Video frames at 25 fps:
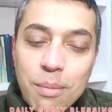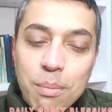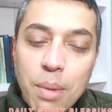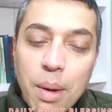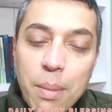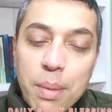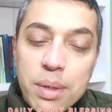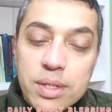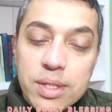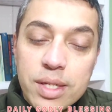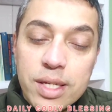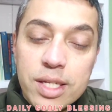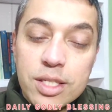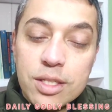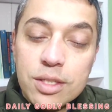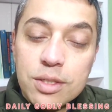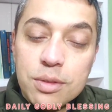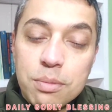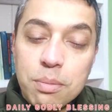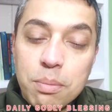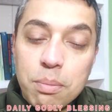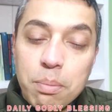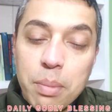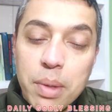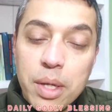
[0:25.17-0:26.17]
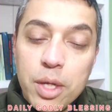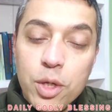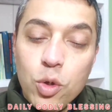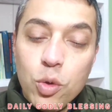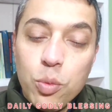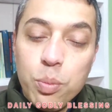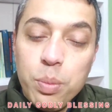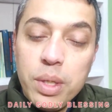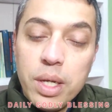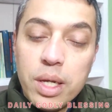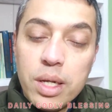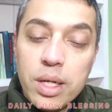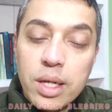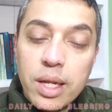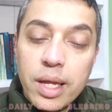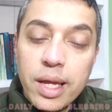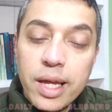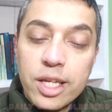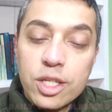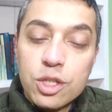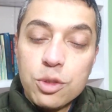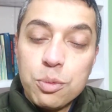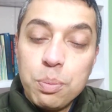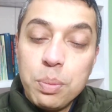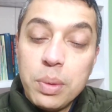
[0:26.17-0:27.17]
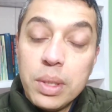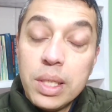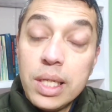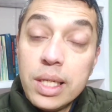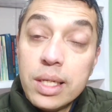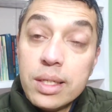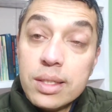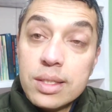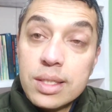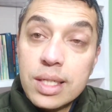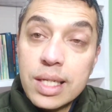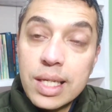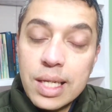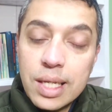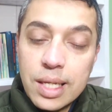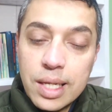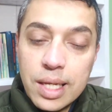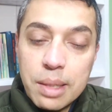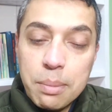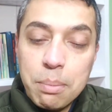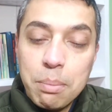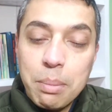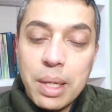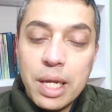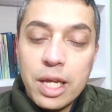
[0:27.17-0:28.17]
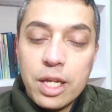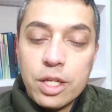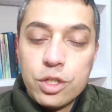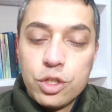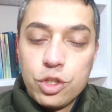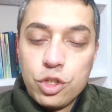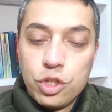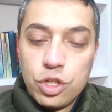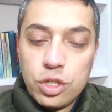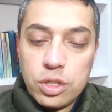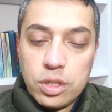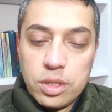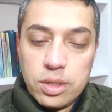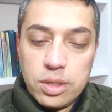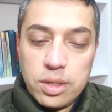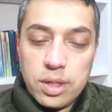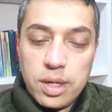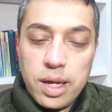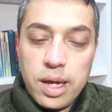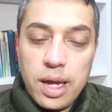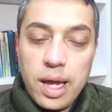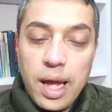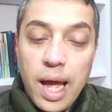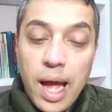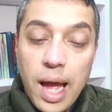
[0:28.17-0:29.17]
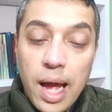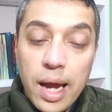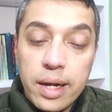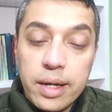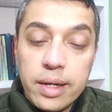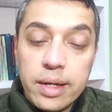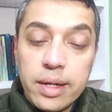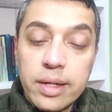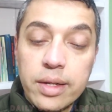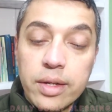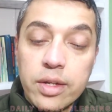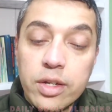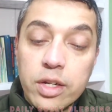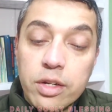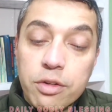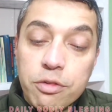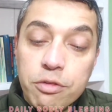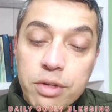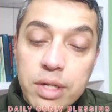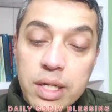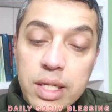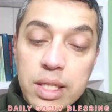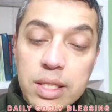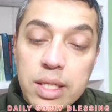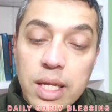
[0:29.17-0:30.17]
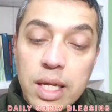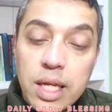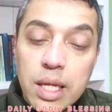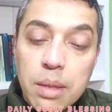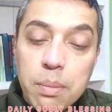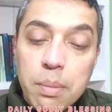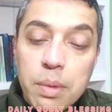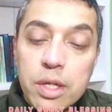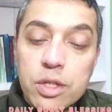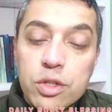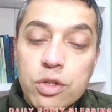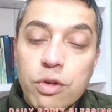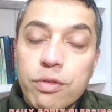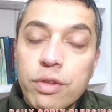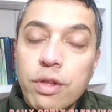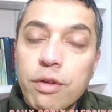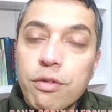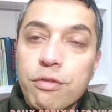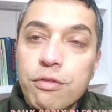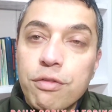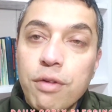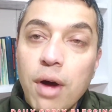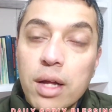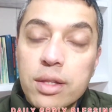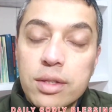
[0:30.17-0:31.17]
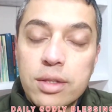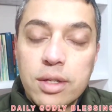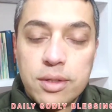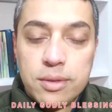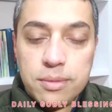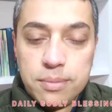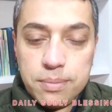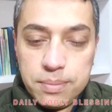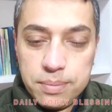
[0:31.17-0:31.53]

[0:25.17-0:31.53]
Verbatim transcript: Baba says, May you be an experienced image and reveal the image of the Father